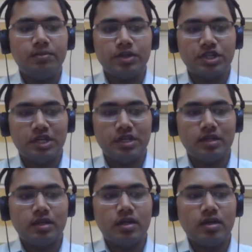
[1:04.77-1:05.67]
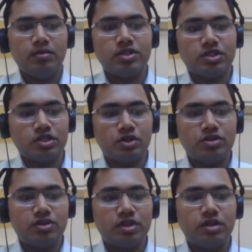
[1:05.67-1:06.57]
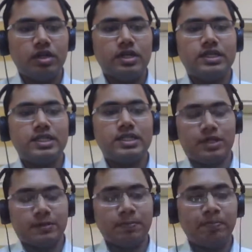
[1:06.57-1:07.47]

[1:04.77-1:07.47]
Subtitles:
machine, Mr. Jonathan Tippett.